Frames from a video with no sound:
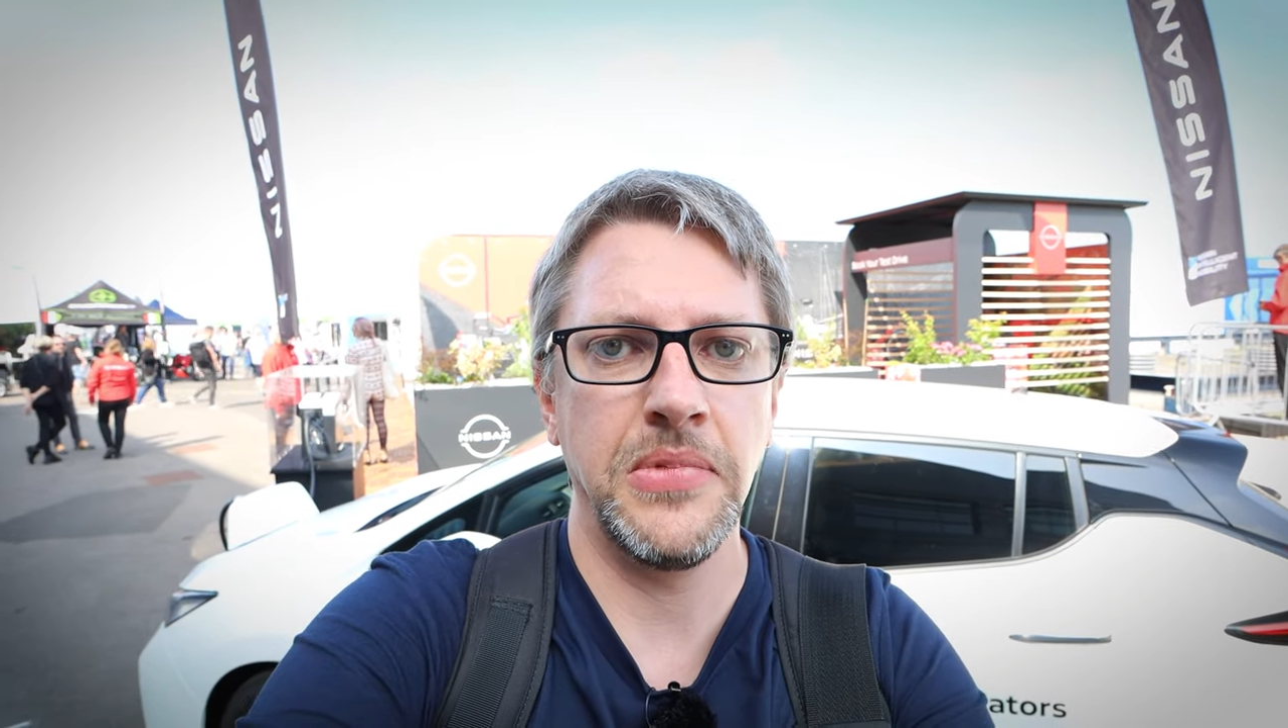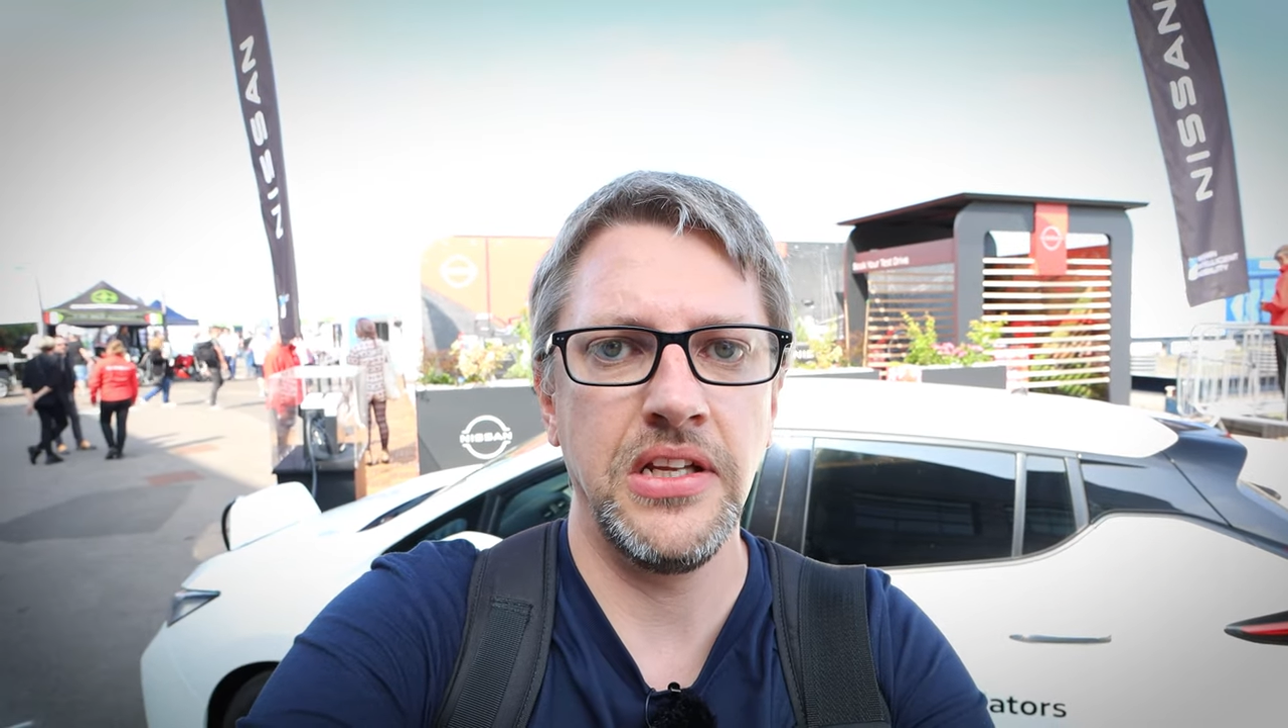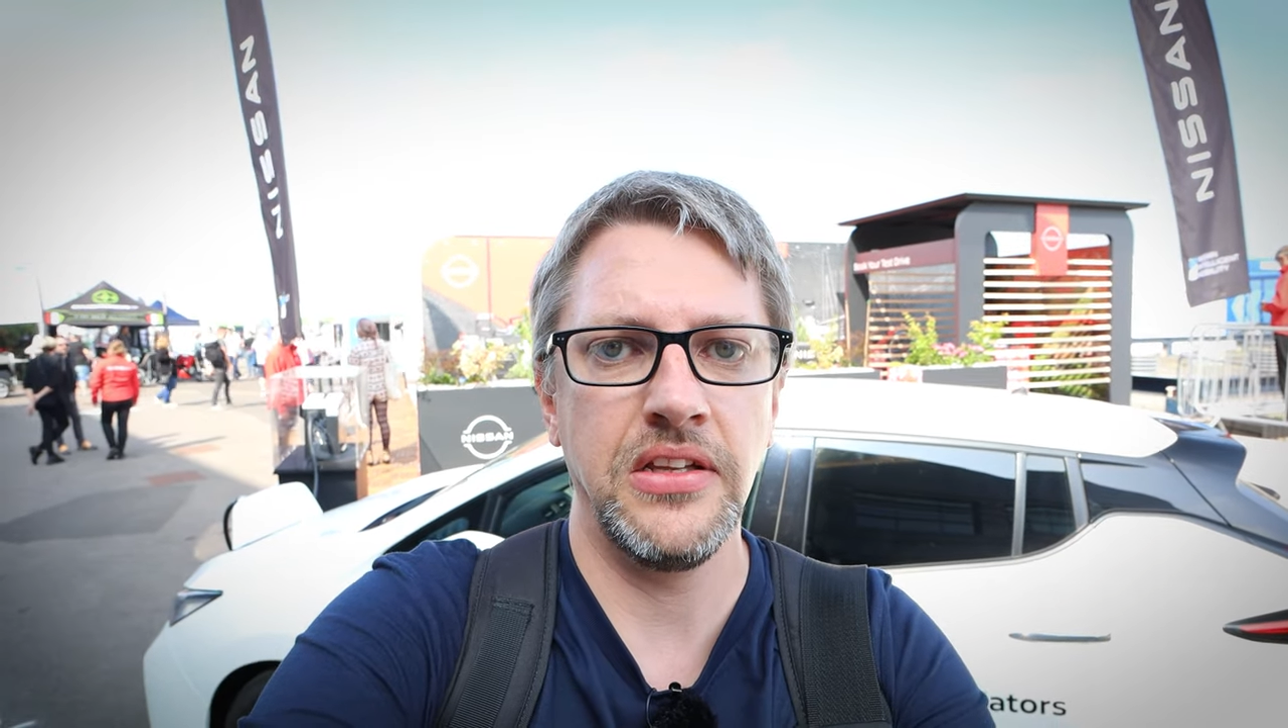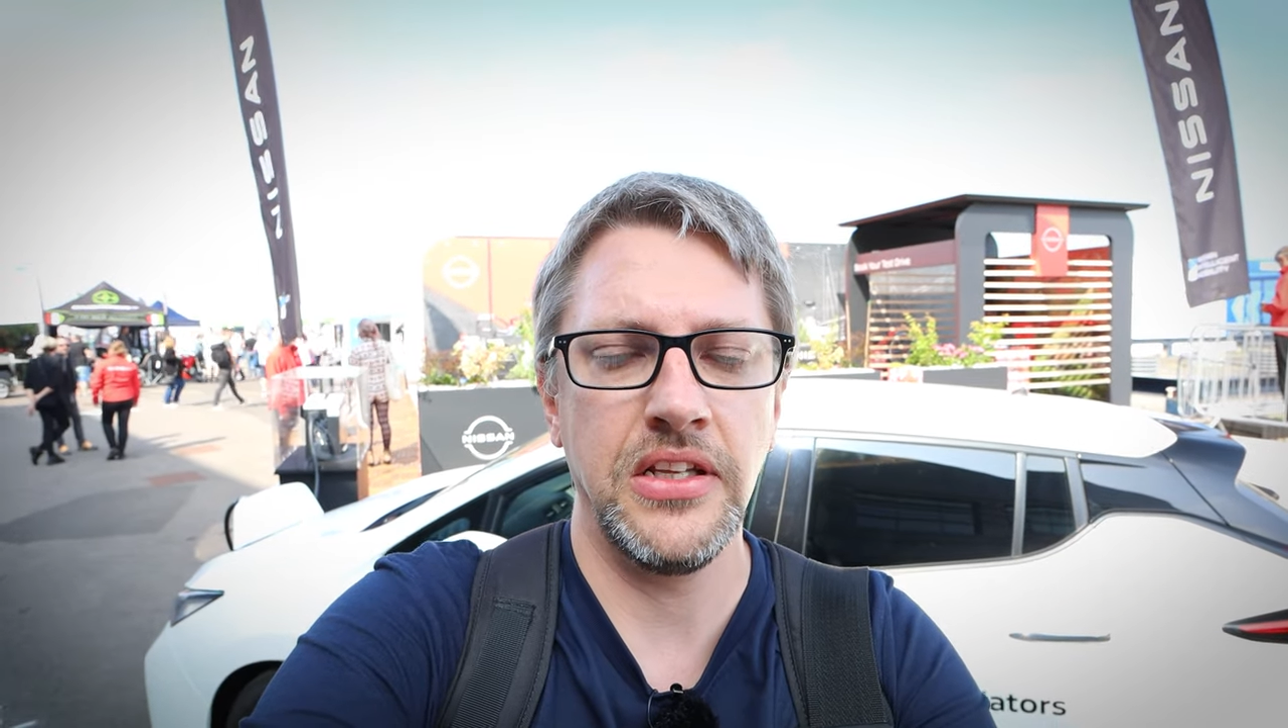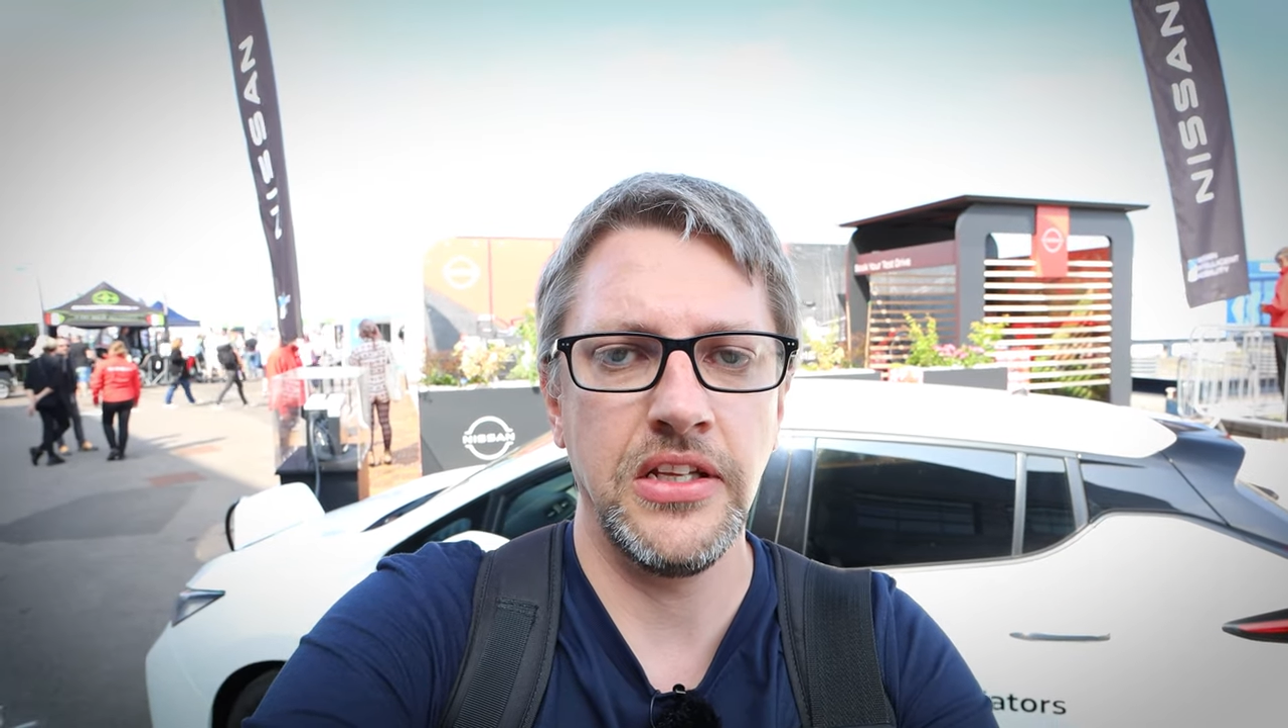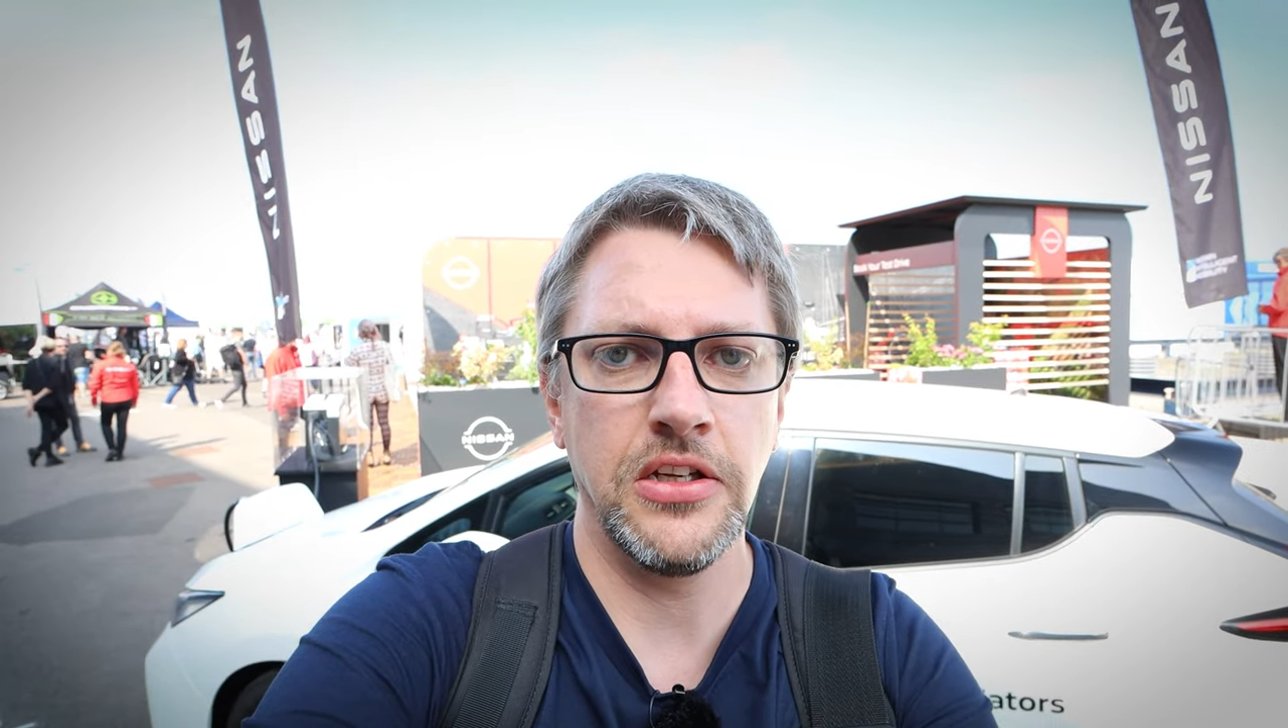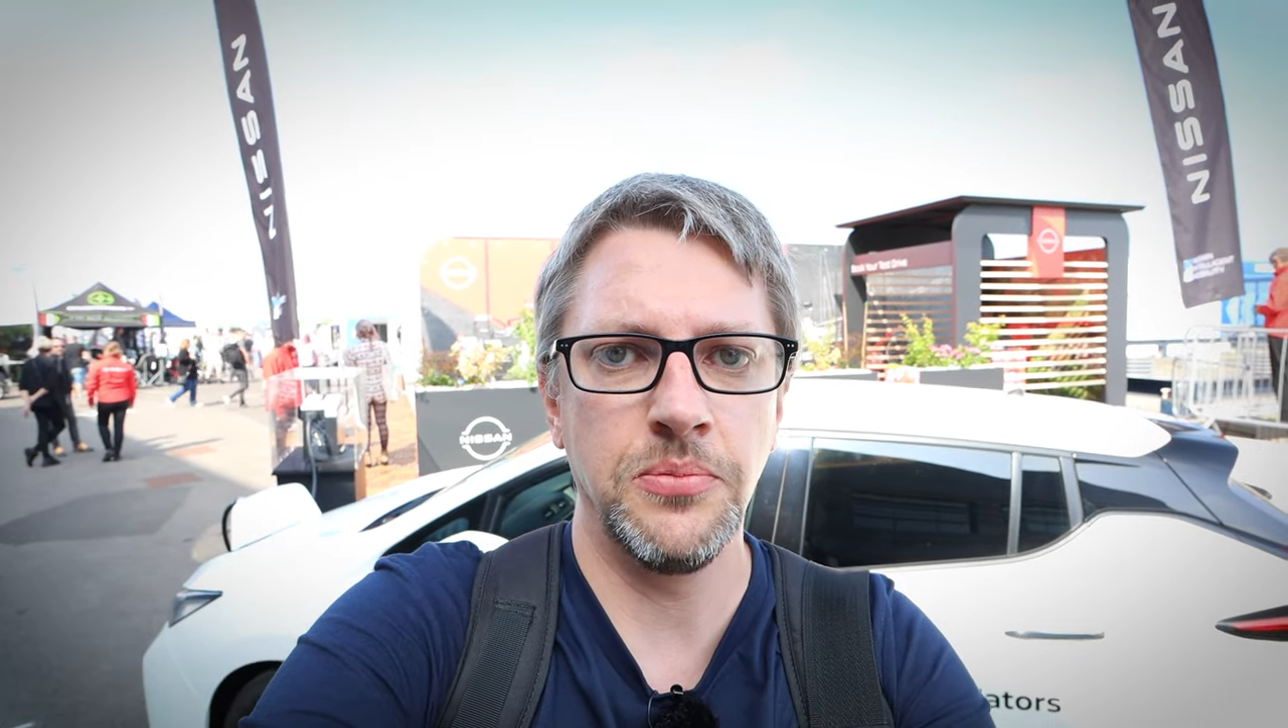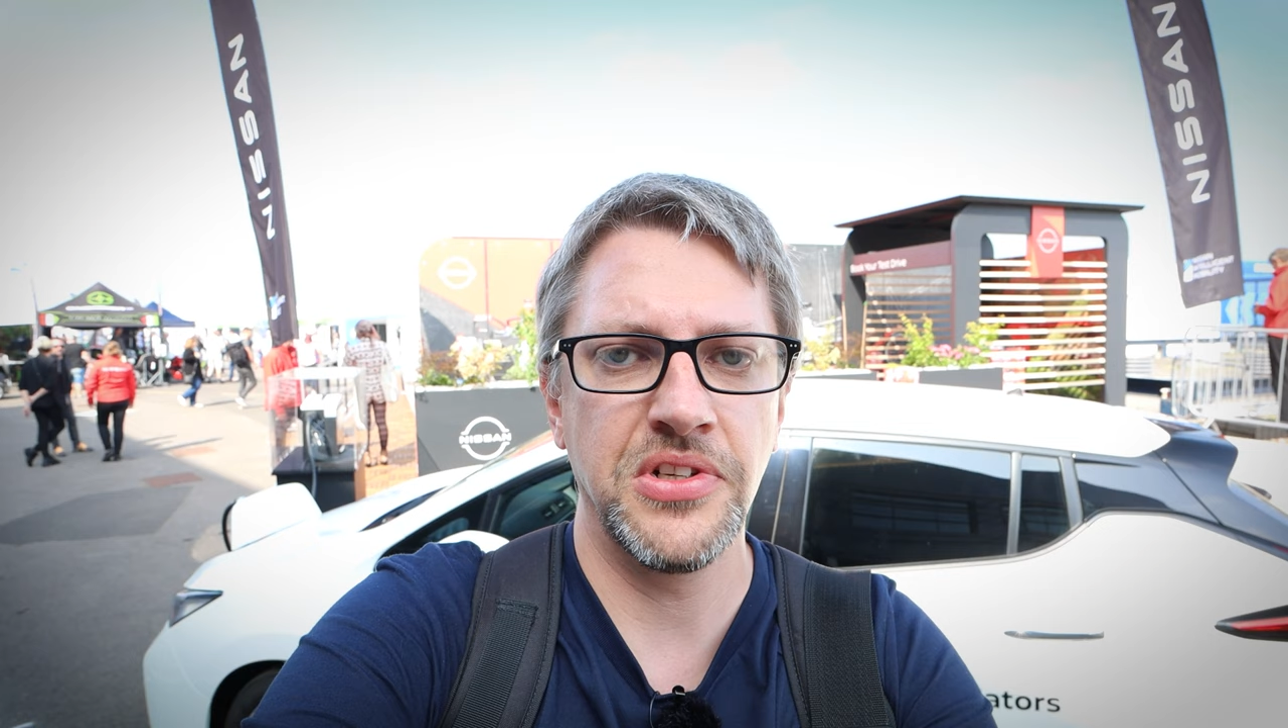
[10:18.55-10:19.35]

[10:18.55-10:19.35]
me the